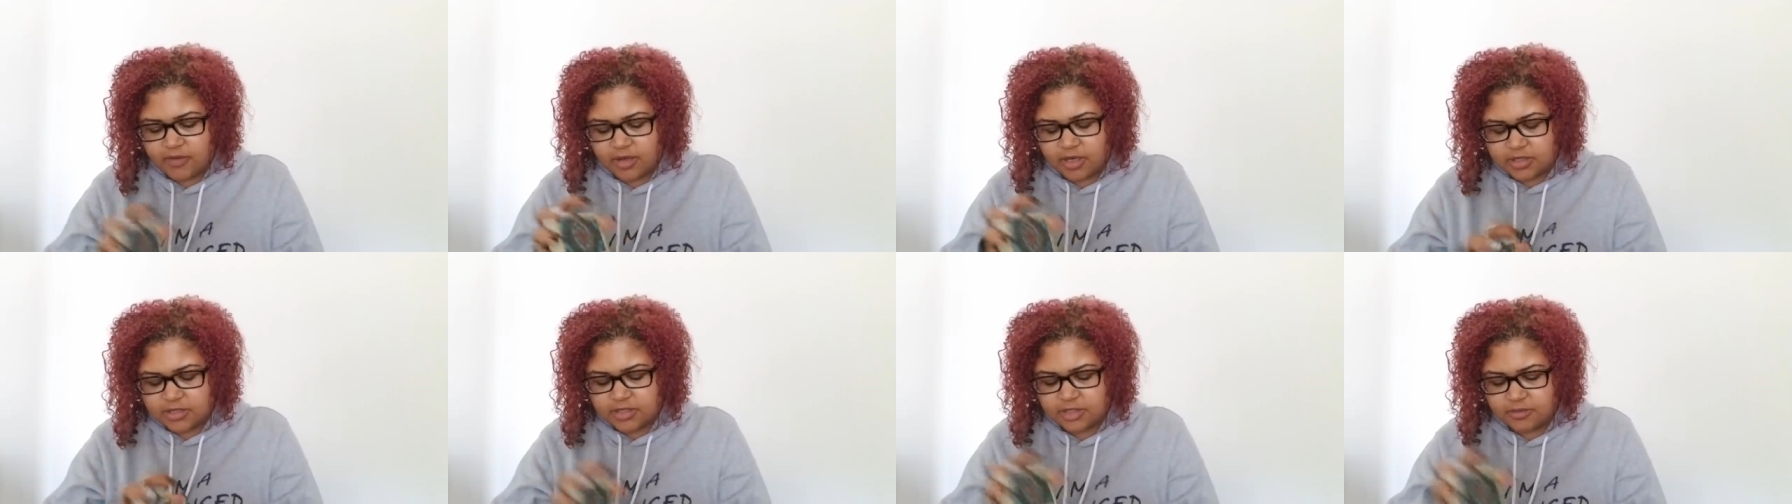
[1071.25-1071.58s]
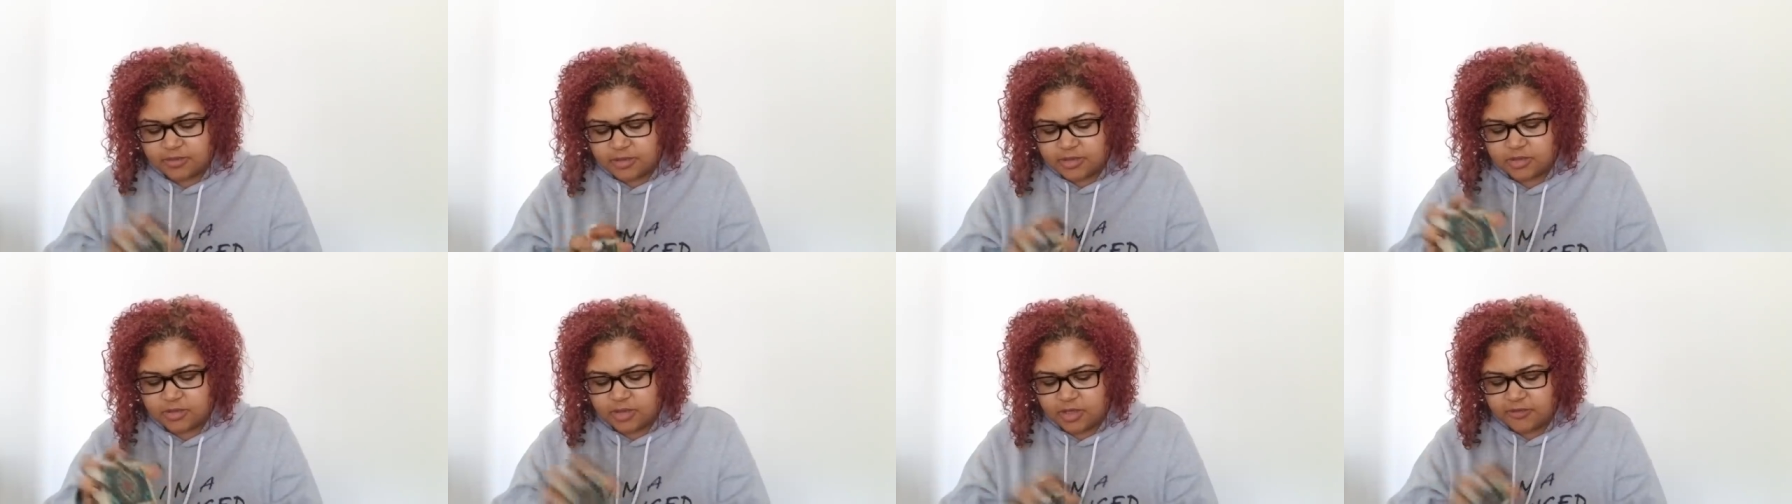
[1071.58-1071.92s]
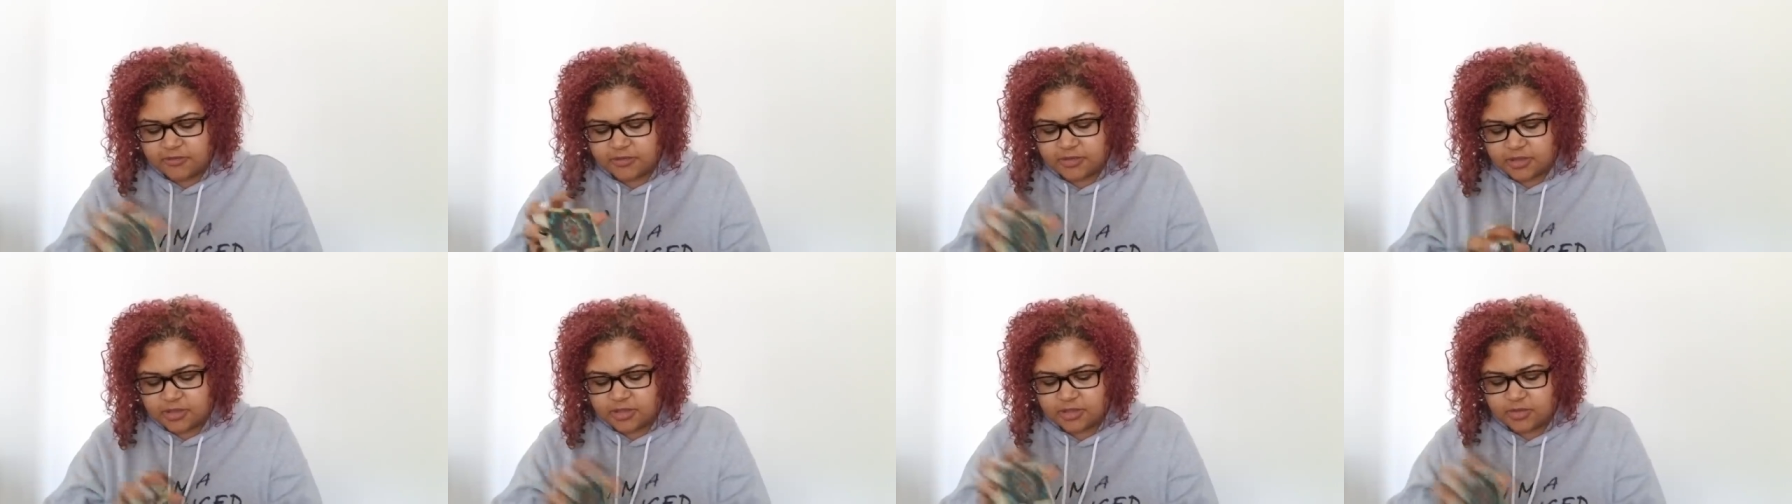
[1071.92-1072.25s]
October
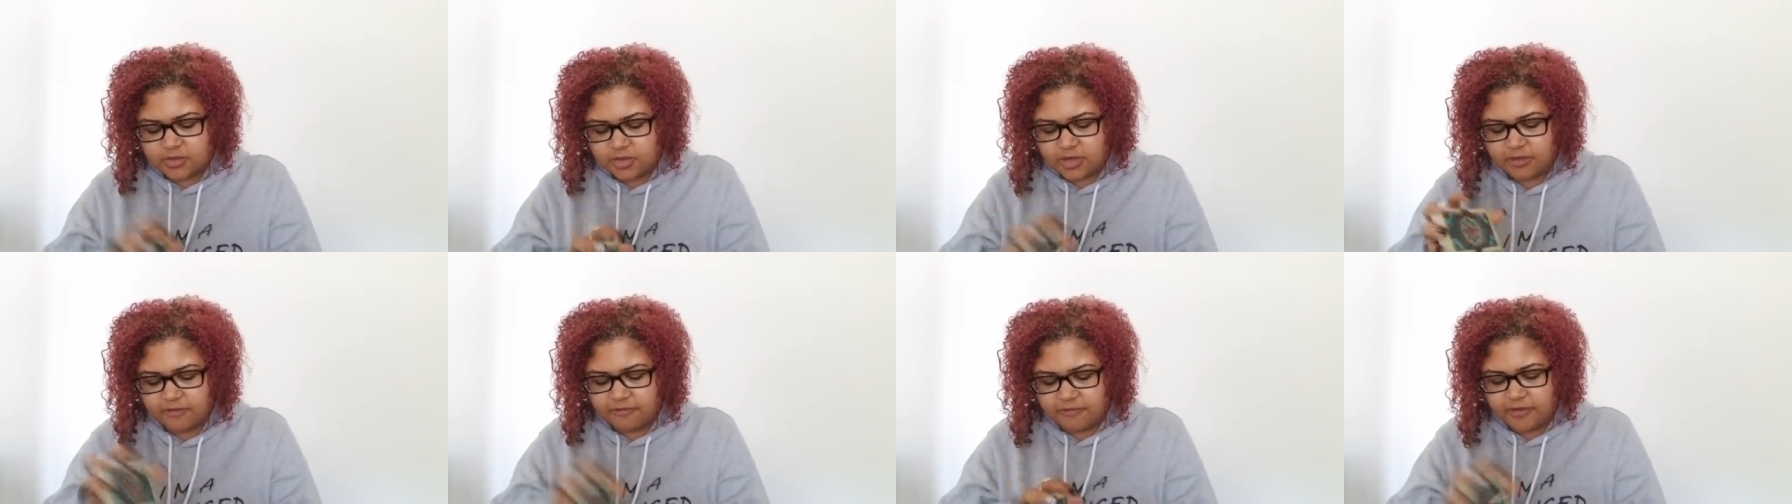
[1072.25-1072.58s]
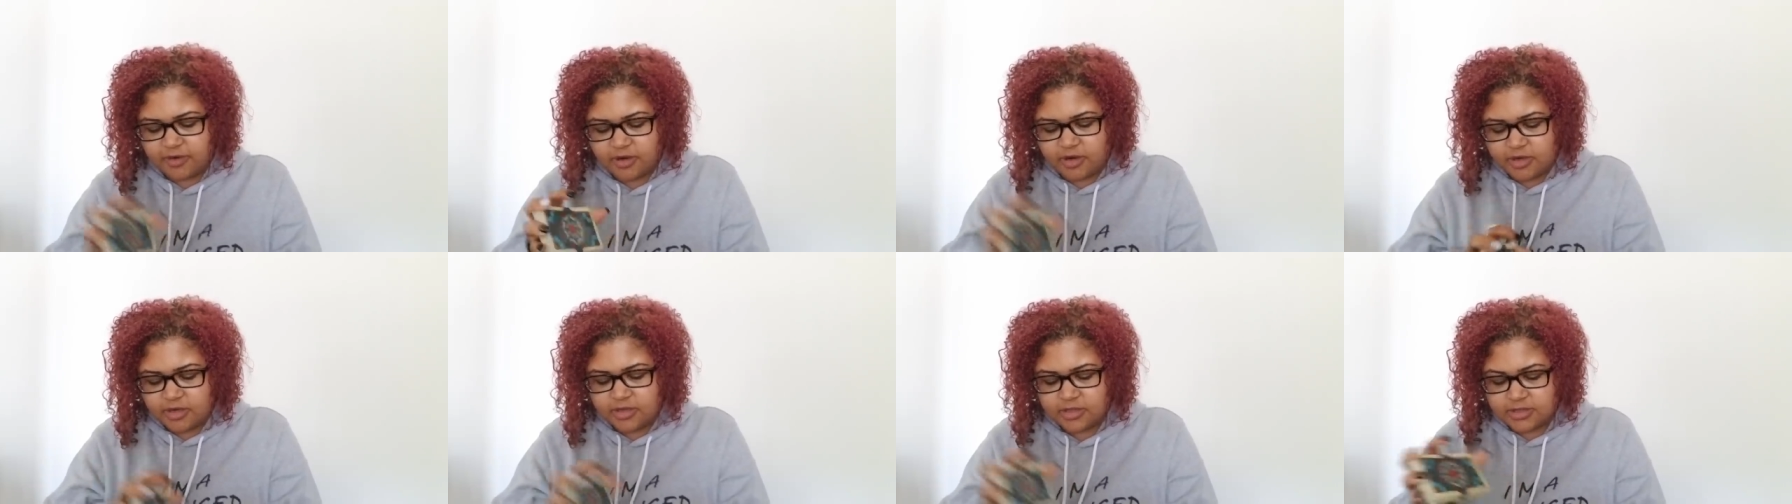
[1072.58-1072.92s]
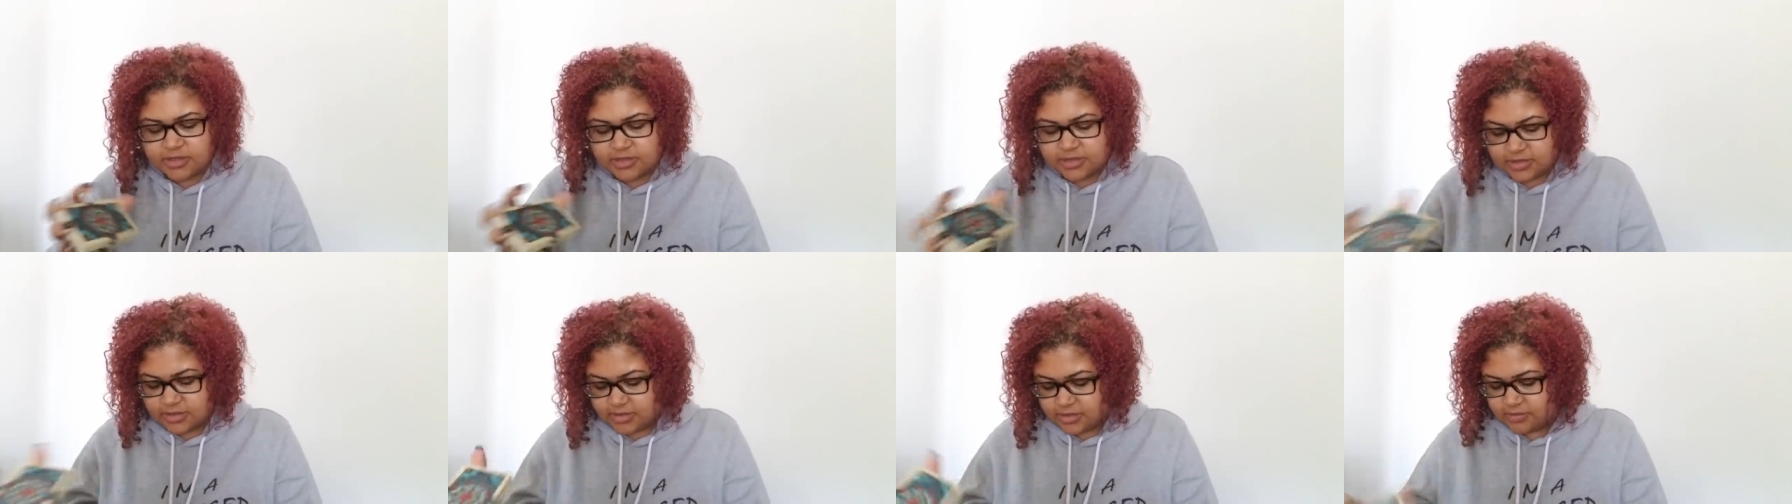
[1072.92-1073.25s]
12th to the
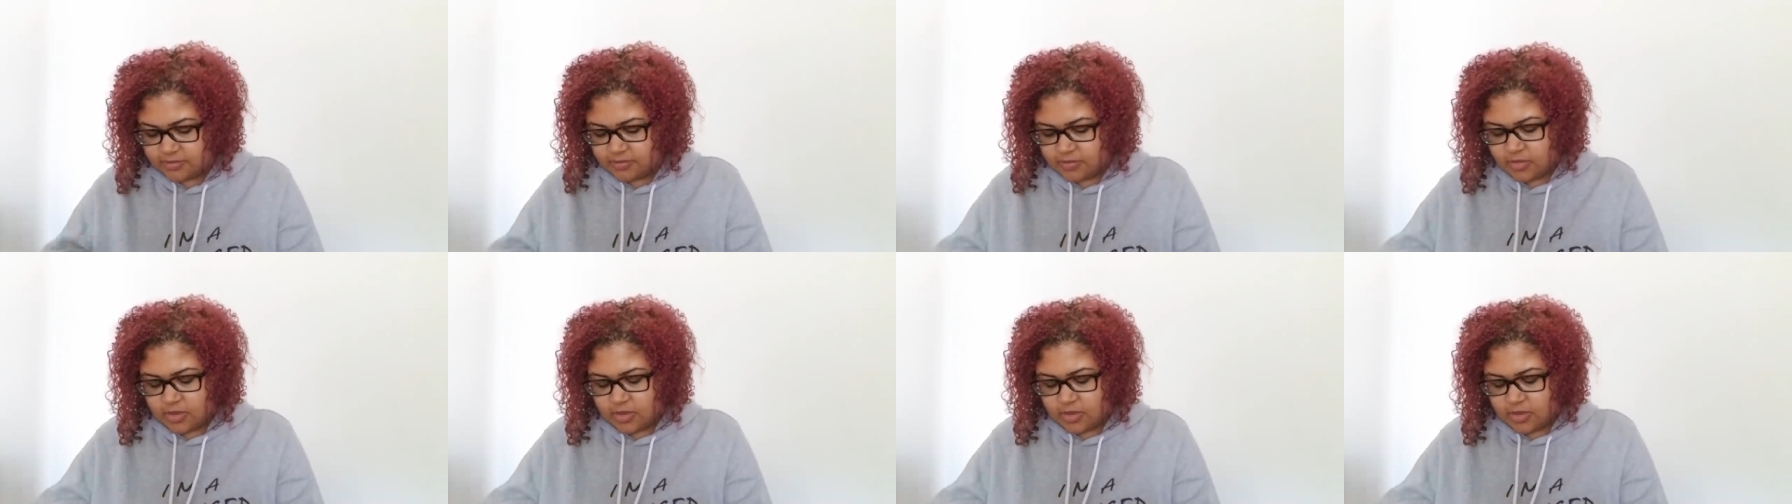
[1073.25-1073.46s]
21st?